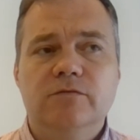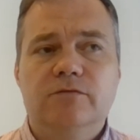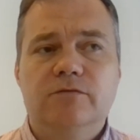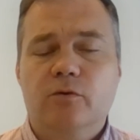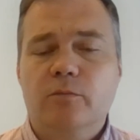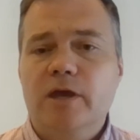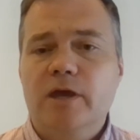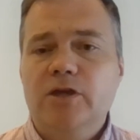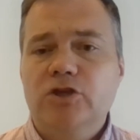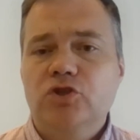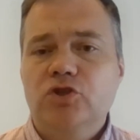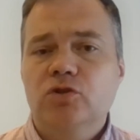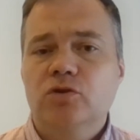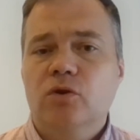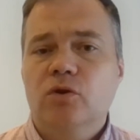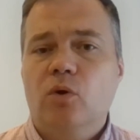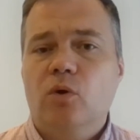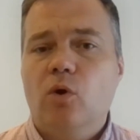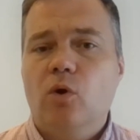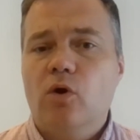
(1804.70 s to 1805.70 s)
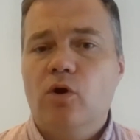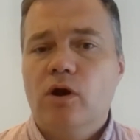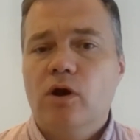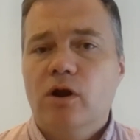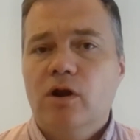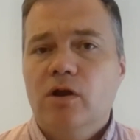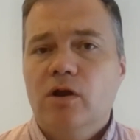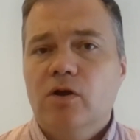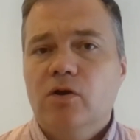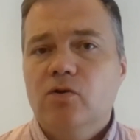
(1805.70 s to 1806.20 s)
information
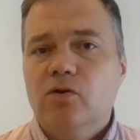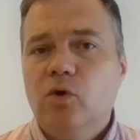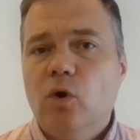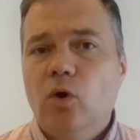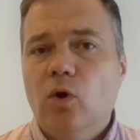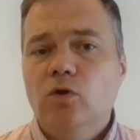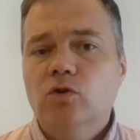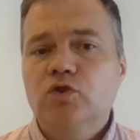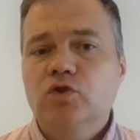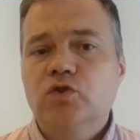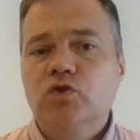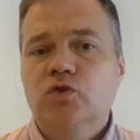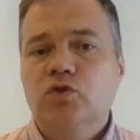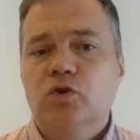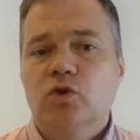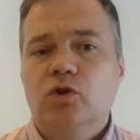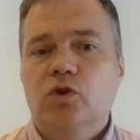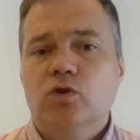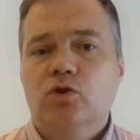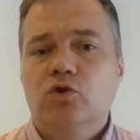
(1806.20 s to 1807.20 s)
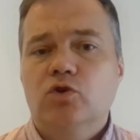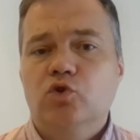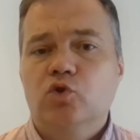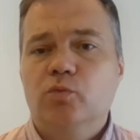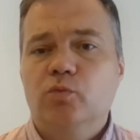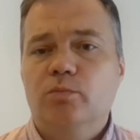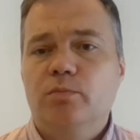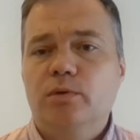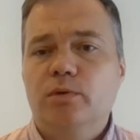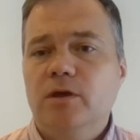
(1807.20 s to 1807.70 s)
or goals
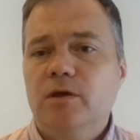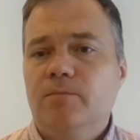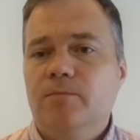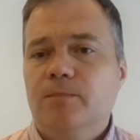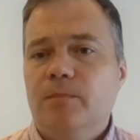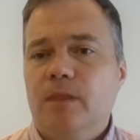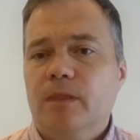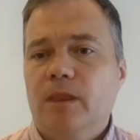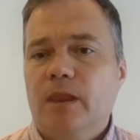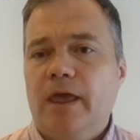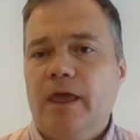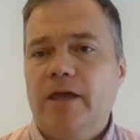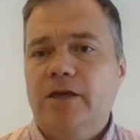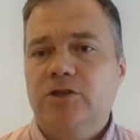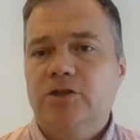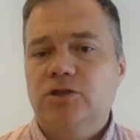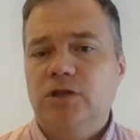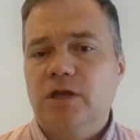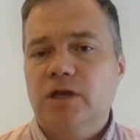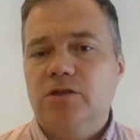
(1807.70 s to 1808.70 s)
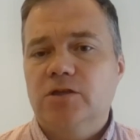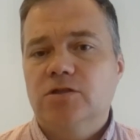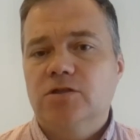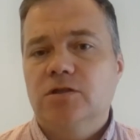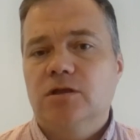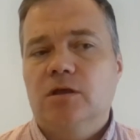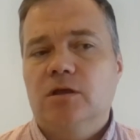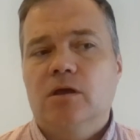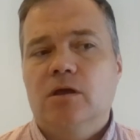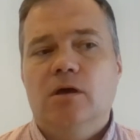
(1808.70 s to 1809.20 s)
should be exchanged.